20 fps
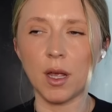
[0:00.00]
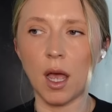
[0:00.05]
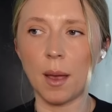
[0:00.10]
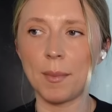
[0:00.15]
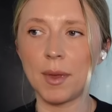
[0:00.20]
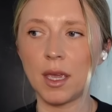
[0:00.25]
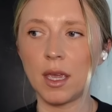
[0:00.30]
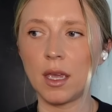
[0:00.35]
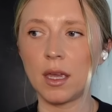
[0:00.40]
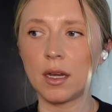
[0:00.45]

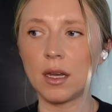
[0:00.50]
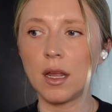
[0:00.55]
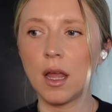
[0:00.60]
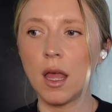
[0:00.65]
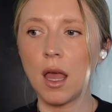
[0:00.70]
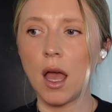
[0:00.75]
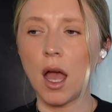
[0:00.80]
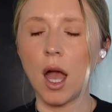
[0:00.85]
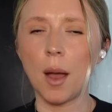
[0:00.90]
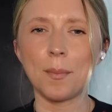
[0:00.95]
coming in.
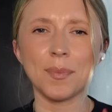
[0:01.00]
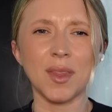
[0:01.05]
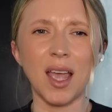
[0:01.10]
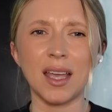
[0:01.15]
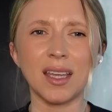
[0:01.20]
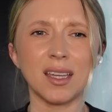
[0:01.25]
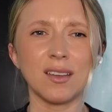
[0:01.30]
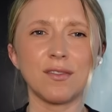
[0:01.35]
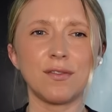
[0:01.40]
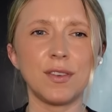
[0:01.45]
Um, I
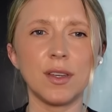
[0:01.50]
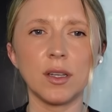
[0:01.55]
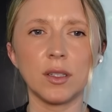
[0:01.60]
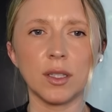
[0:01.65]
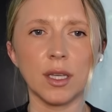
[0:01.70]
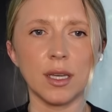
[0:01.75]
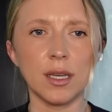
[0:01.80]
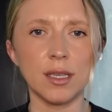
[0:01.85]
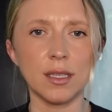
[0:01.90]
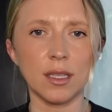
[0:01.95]
can feel
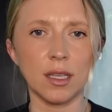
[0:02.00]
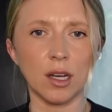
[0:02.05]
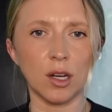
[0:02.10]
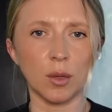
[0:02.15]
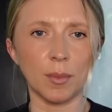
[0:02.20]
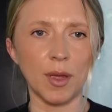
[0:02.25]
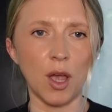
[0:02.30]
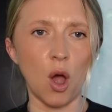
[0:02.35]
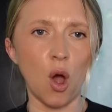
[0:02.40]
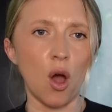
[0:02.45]
that he's a little
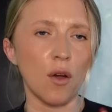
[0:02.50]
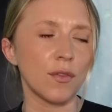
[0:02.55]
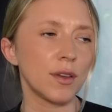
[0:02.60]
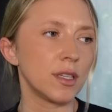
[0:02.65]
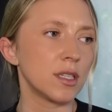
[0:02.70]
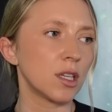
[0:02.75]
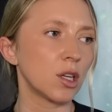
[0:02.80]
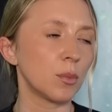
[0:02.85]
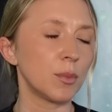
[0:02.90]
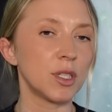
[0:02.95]
bit off.
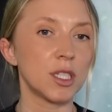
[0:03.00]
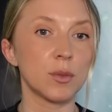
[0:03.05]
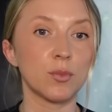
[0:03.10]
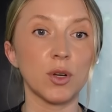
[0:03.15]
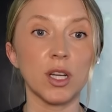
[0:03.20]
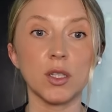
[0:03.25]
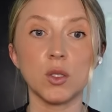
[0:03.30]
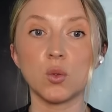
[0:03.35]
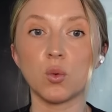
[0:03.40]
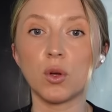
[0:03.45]
He's a little bit
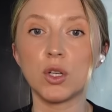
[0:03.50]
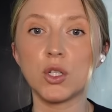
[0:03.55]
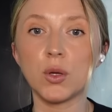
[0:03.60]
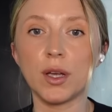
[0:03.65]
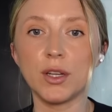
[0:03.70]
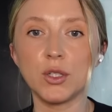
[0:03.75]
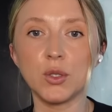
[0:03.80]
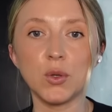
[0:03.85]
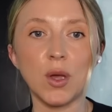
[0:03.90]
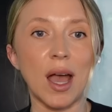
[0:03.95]
depressed. What do
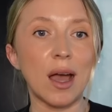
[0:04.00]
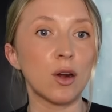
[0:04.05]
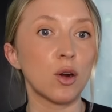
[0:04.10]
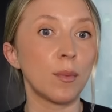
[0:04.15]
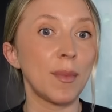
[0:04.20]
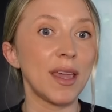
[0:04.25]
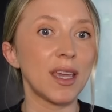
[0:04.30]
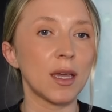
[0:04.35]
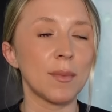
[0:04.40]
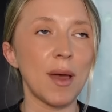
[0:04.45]
I do? How do I
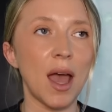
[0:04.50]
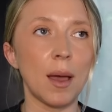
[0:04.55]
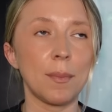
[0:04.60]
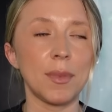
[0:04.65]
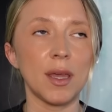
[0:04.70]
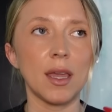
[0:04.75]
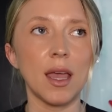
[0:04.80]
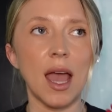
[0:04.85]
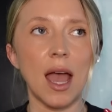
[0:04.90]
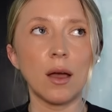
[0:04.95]
make him
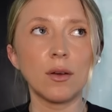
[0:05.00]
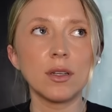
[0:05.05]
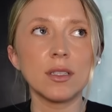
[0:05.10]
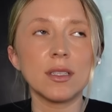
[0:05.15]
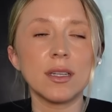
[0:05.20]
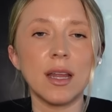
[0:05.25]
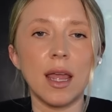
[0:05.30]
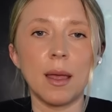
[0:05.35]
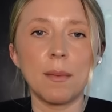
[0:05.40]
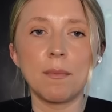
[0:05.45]
happy? How does
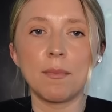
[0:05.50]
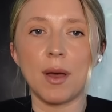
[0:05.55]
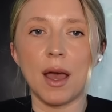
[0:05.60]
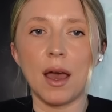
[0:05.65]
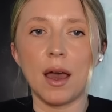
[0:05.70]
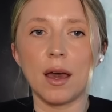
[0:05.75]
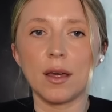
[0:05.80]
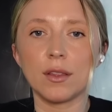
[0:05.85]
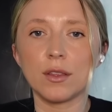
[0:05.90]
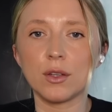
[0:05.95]
an
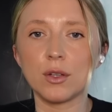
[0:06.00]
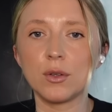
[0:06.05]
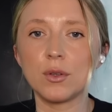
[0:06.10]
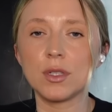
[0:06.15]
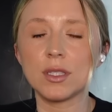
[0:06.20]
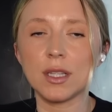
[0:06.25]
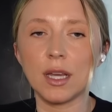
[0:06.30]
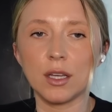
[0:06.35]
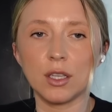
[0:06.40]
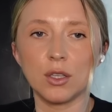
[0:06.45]
empath who
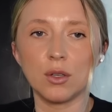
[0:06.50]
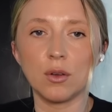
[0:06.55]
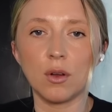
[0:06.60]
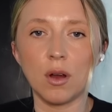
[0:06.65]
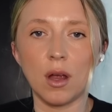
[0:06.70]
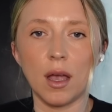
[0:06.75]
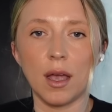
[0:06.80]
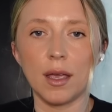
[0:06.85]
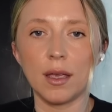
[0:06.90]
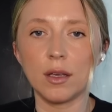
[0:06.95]
is like you
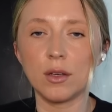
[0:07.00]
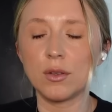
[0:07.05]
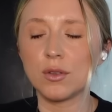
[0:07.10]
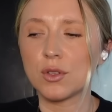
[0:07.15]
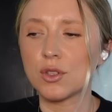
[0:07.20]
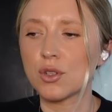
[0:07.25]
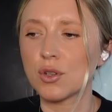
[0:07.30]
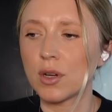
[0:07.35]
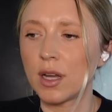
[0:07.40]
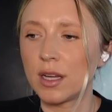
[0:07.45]
or I,
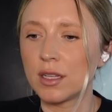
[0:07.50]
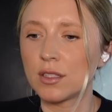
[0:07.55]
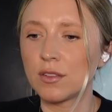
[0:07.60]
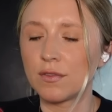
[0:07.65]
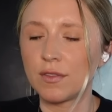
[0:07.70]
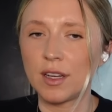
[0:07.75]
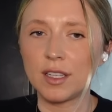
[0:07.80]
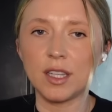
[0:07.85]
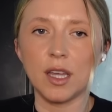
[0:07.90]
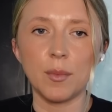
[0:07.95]
who's trying to
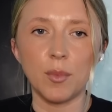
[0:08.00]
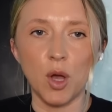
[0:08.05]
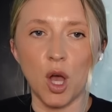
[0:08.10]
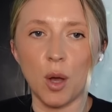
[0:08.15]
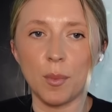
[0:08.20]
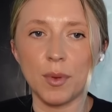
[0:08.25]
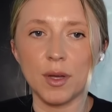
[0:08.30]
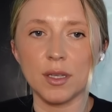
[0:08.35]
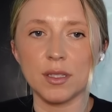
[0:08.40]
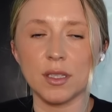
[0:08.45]
find their
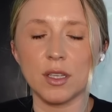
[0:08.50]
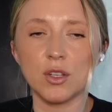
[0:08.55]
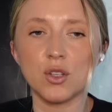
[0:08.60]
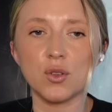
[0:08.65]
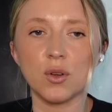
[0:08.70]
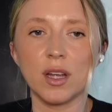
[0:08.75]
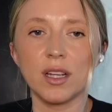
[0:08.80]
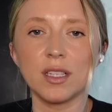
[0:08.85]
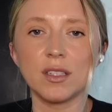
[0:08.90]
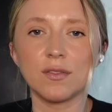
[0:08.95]
purpose and
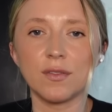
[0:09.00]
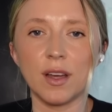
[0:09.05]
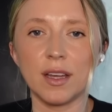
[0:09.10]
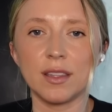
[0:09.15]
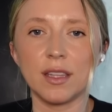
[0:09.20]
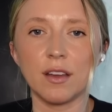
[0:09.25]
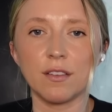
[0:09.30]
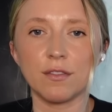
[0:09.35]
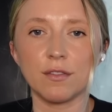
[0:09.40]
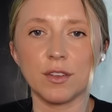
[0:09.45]
trying to
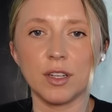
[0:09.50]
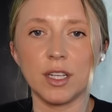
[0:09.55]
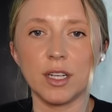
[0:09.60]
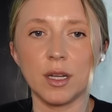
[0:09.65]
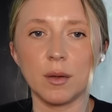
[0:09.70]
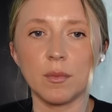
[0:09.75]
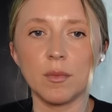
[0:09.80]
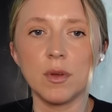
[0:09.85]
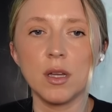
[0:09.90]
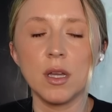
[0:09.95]
find that
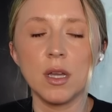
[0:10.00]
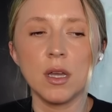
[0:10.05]
freedom,